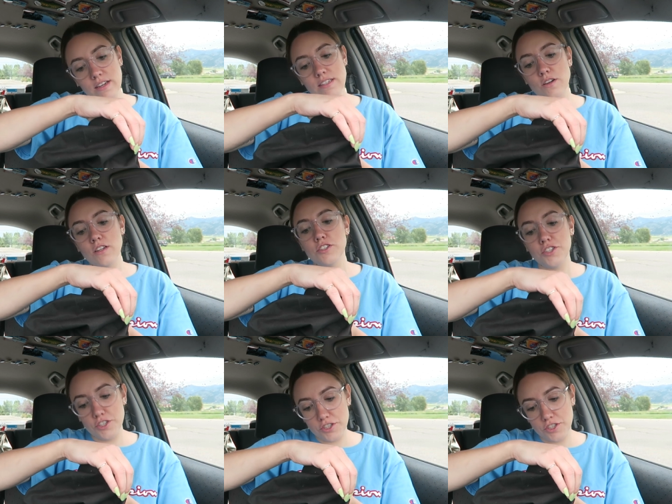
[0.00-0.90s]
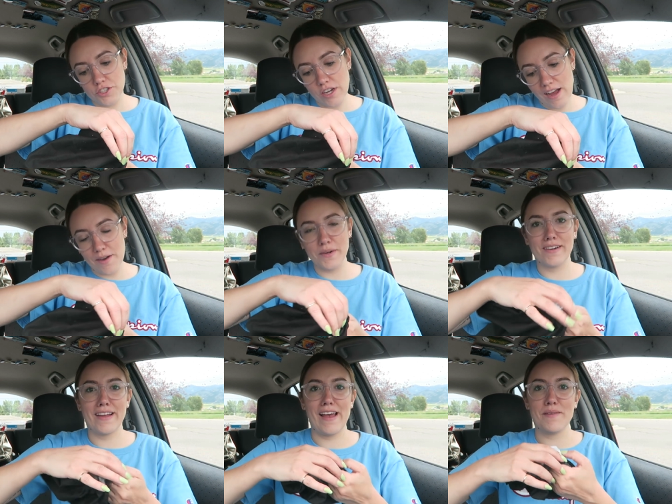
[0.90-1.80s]
It's called
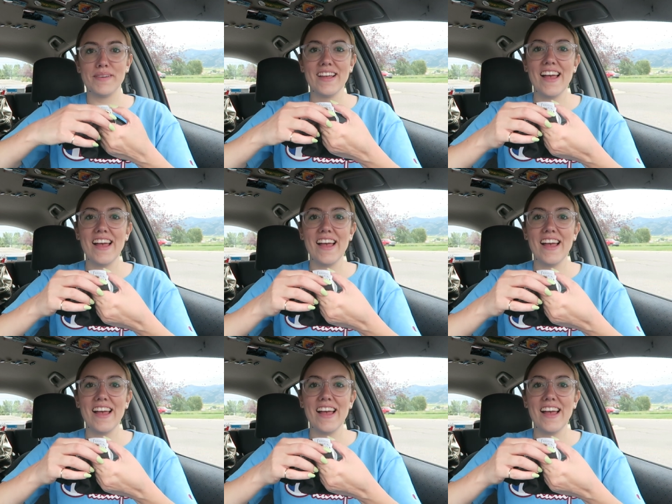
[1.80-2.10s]
Shower Cap.